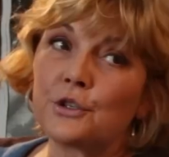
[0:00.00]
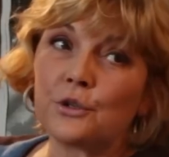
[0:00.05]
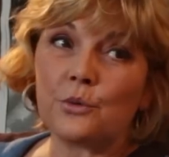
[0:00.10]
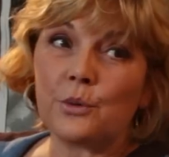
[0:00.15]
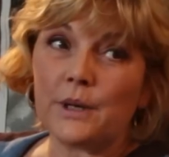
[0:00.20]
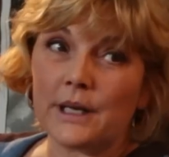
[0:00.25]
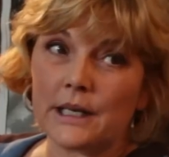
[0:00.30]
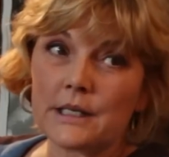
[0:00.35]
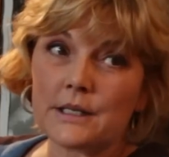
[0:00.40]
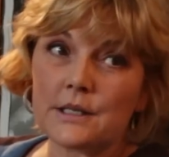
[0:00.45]
2
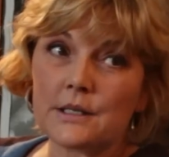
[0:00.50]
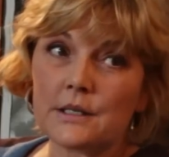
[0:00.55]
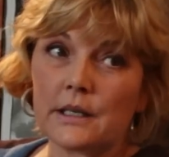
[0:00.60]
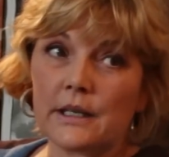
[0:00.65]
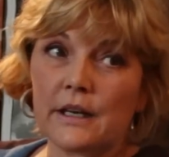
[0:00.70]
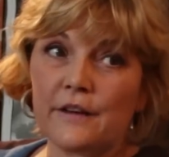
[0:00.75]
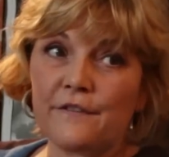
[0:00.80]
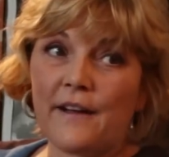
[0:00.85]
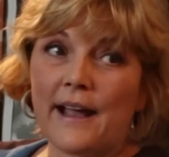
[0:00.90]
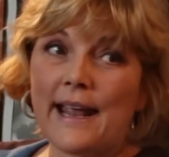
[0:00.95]
weeks.
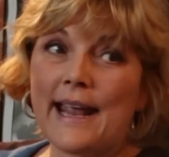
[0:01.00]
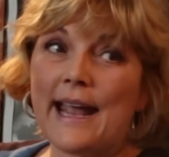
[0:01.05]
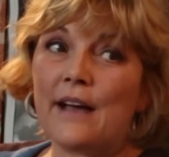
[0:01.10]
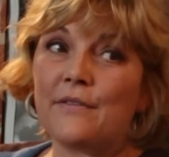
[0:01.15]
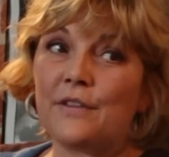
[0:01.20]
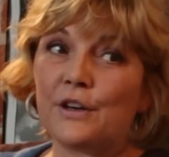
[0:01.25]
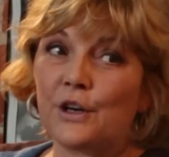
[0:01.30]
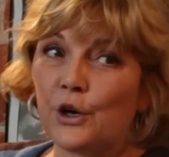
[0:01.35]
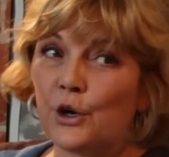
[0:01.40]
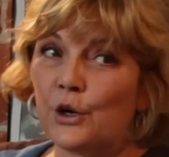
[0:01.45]
And if I
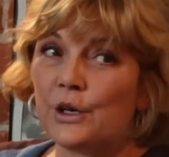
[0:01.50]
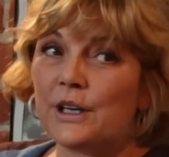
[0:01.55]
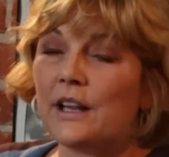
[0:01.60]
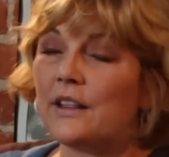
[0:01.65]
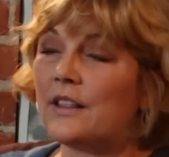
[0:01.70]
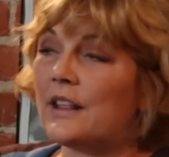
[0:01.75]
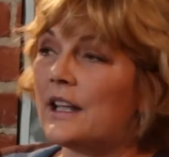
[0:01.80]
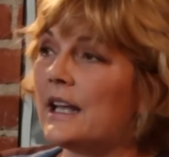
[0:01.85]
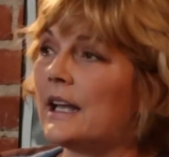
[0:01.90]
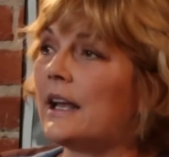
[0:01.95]
haven't heard
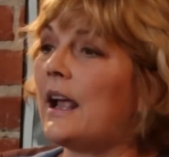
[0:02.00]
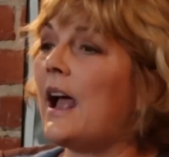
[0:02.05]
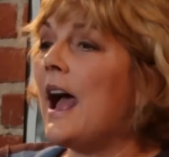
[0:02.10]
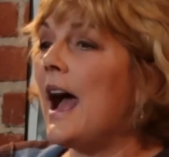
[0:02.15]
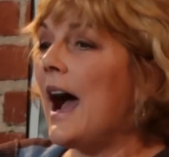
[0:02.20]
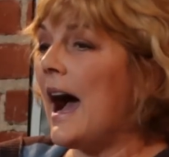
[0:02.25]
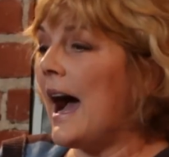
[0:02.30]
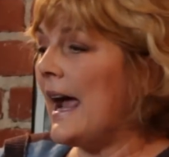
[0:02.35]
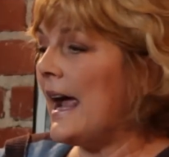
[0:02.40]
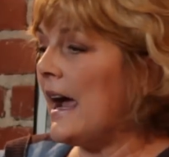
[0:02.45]
anything,
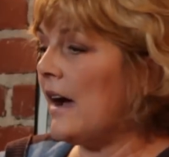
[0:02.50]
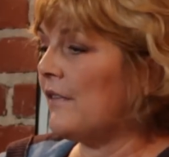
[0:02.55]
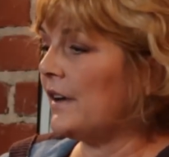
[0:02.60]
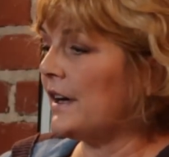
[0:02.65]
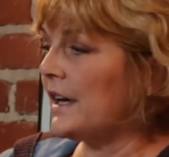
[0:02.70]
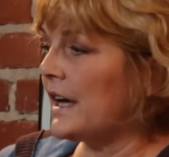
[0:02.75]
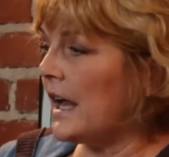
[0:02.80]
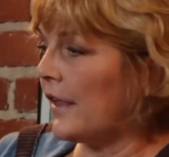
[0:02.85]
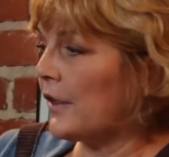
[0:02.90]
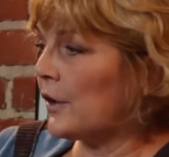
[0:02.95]
I have
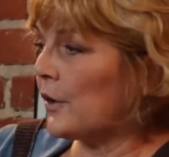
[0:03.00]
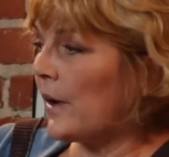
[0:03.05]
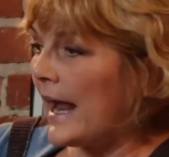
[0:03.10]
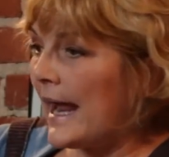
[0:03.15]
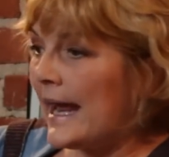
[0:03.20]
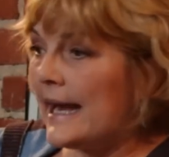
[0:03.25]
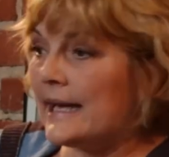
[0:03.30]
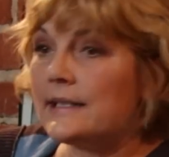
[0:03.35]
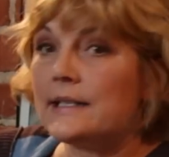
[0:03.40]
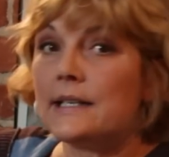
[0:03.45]
another
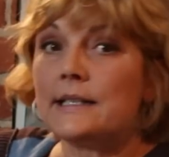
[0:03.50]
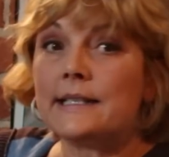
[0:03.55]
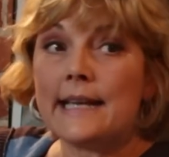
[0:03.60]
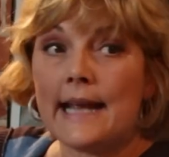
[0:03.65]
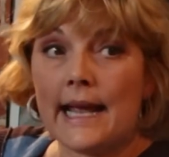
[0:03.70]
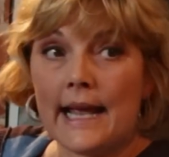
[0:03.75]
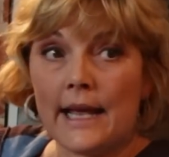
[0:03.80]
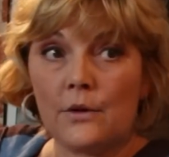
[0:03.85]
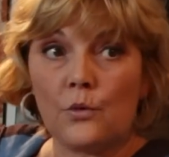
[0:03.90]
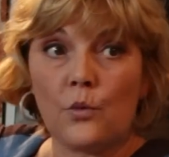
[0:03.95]
8 to
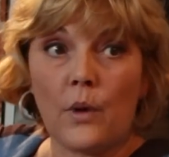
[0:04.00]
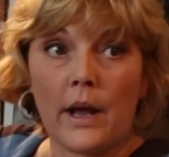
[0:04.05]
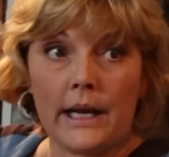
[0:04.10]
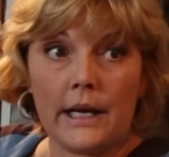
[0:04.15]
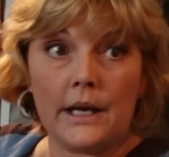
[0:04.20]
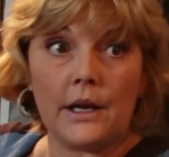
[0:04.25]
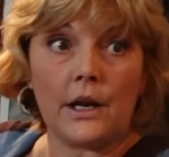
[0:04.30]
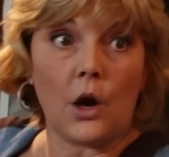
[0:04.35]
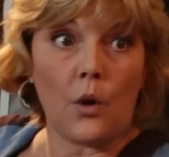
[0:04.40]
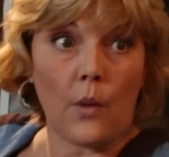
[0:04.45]
10
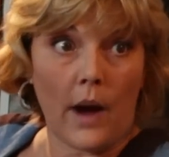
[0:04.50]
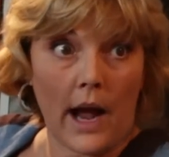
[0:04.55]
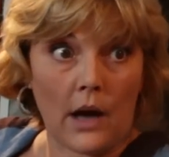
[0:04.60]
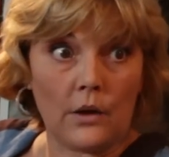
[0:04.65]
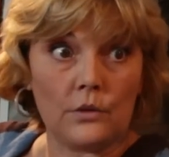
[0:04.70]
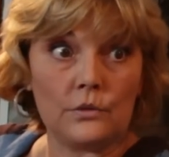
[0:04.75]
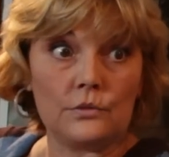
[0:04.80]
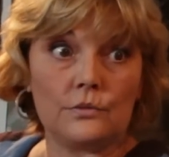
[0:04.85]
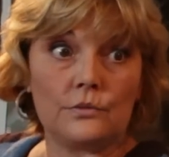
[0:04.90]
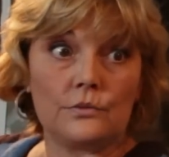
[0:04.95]
ready to go out.